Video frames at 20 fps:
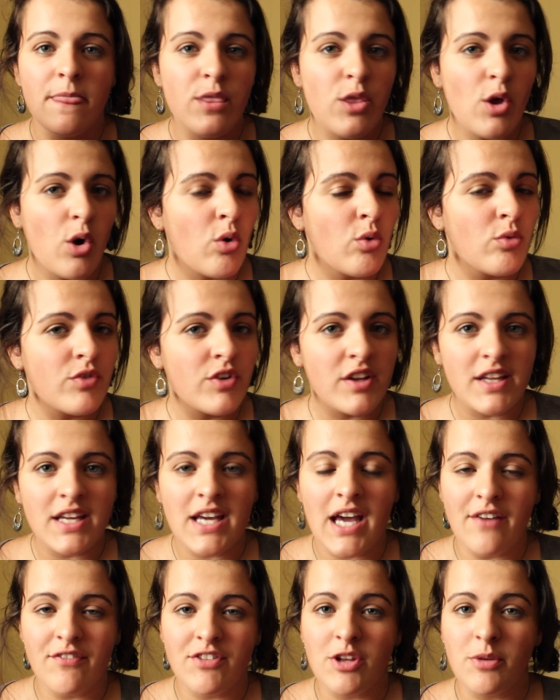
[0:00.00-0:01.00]
don't really
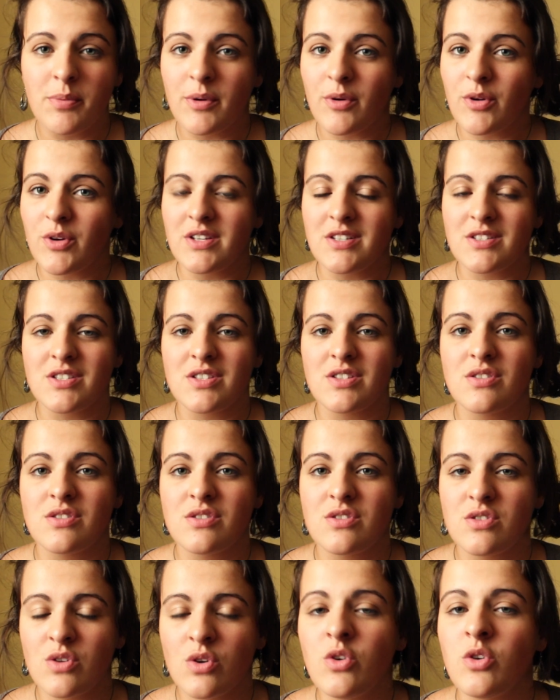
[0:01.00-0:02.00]
have the ability to
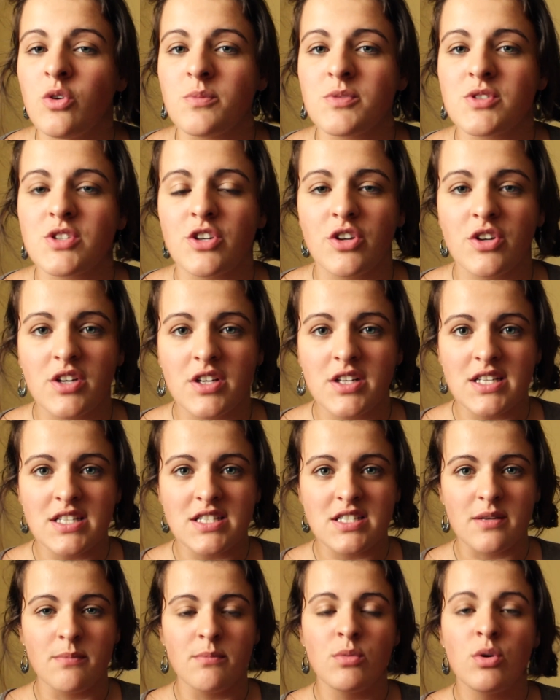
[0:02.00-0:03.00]
zoom, so you're going to
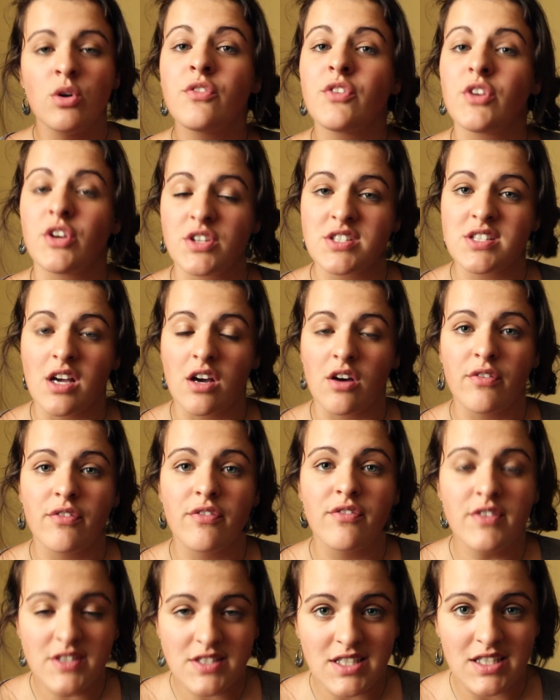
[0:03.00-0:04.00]
need to move yourself
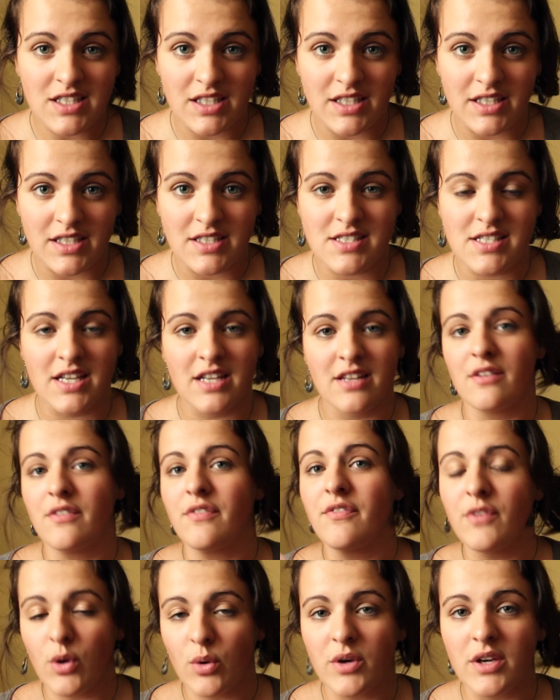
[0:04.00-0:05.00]
physically to get the
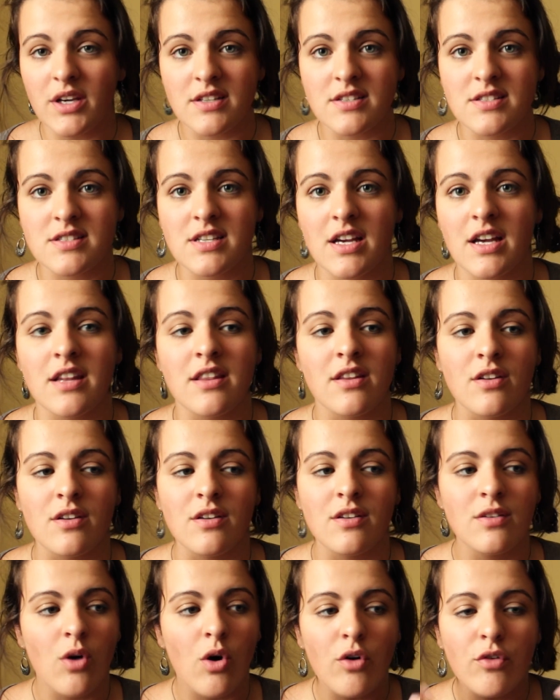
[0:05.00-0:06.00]
focus and
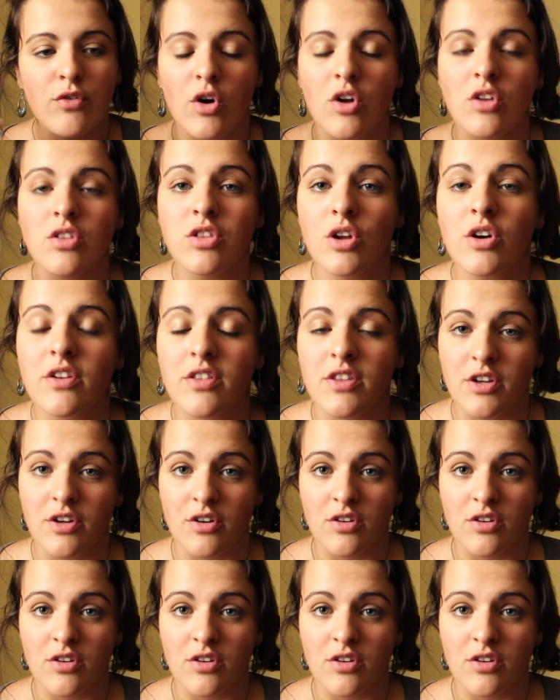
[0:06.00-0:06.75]
the overall look that